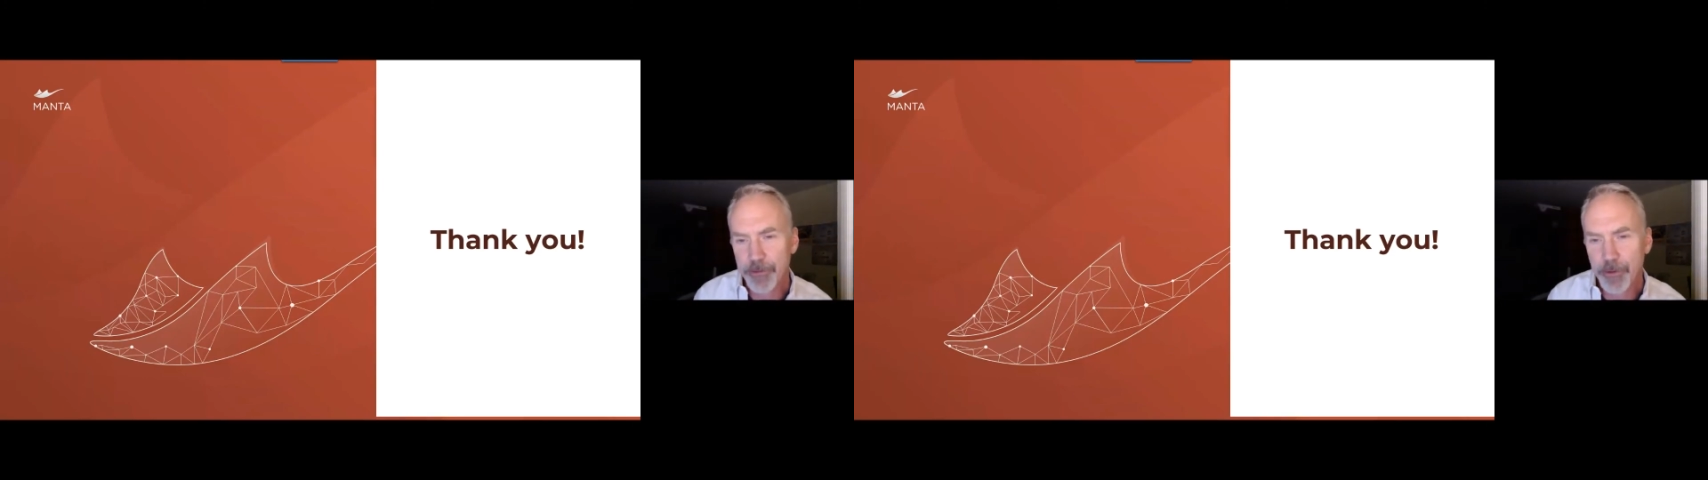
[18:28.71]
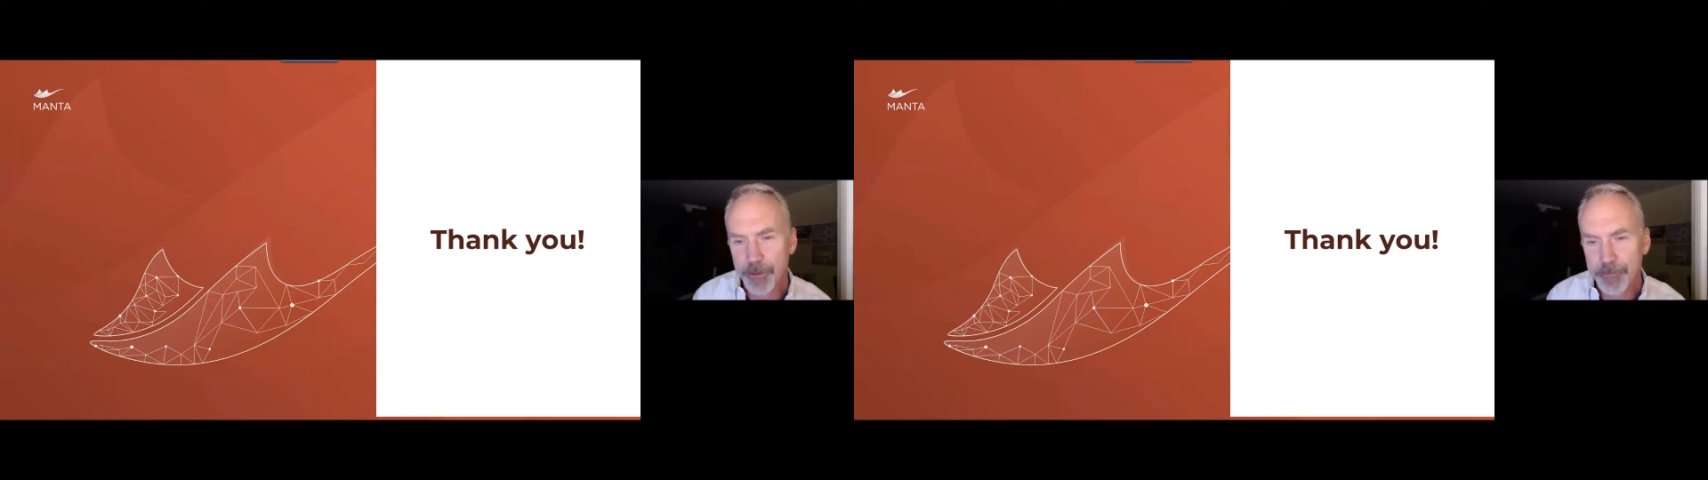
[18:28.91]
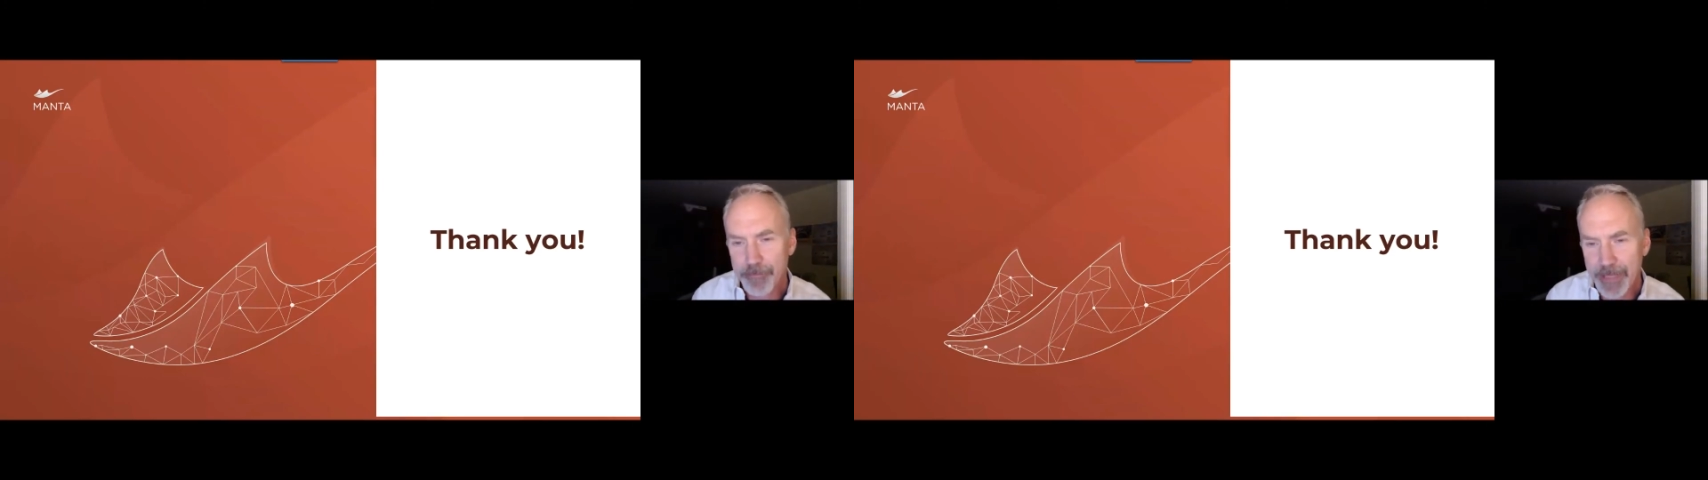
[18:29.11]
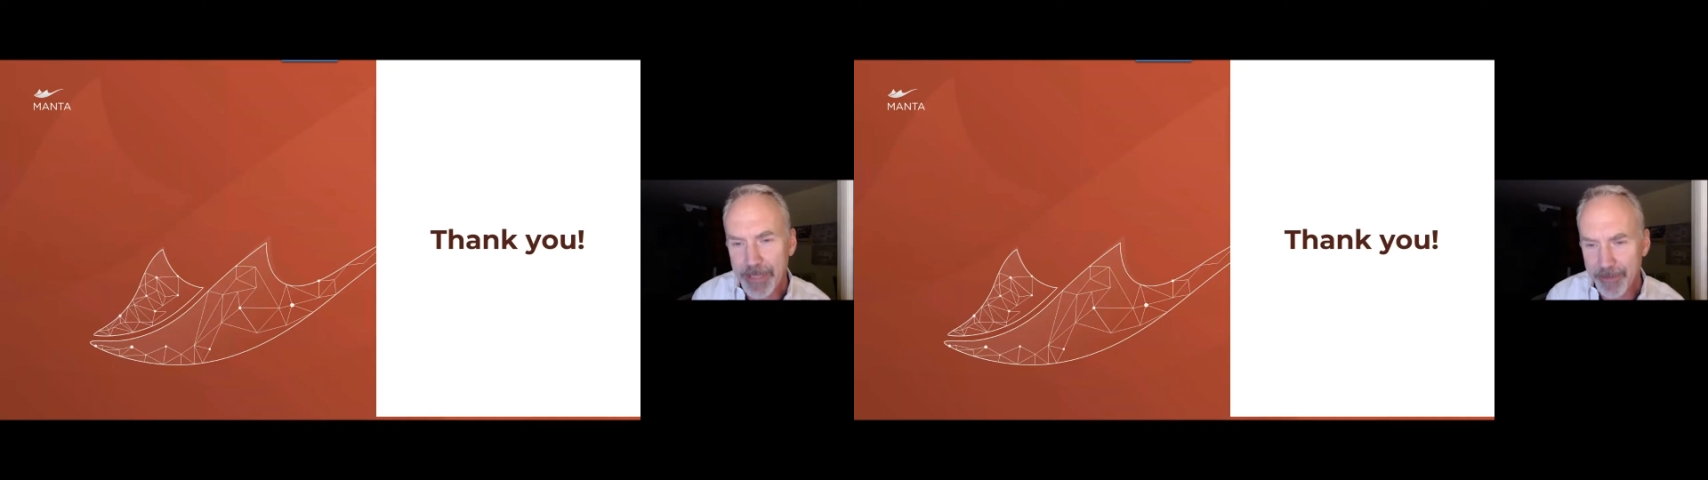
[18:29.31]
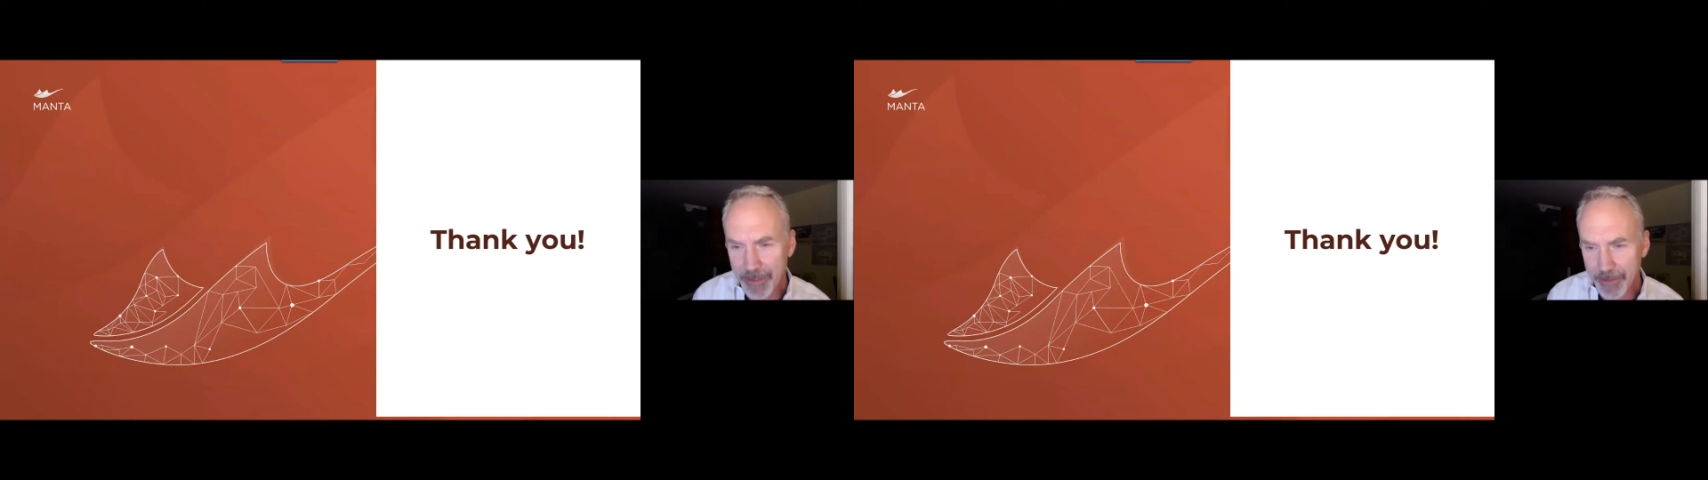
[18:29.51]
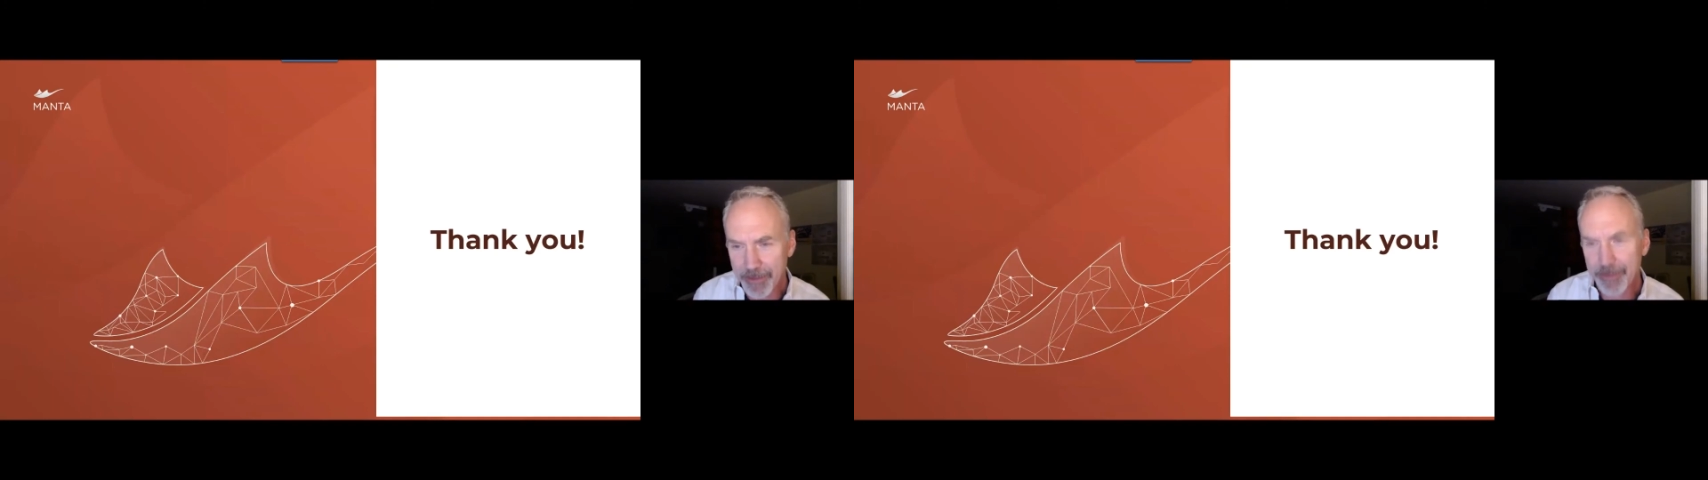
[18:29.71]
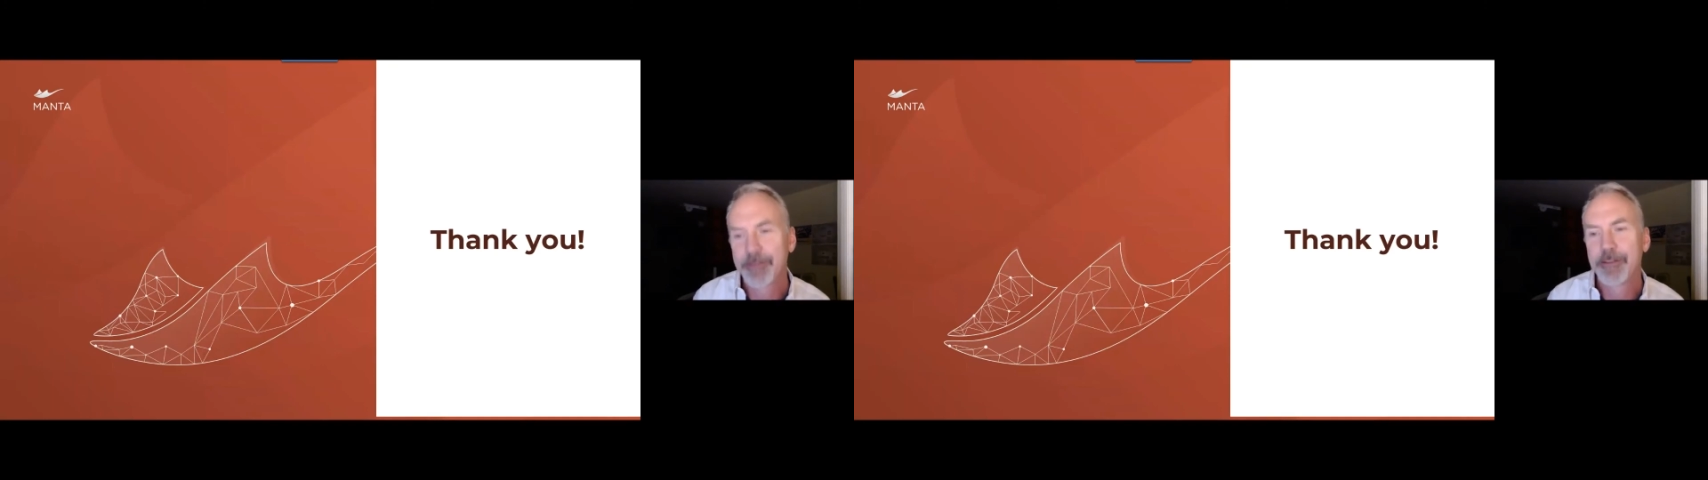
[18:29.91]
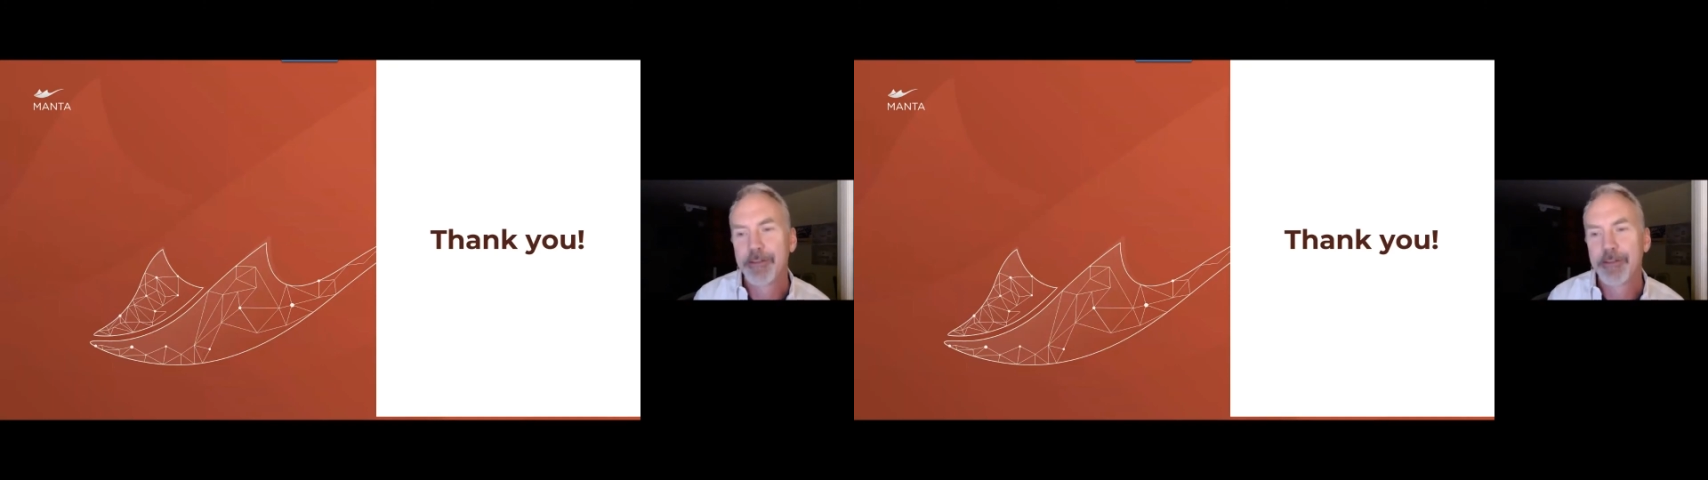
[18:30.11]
called metadata,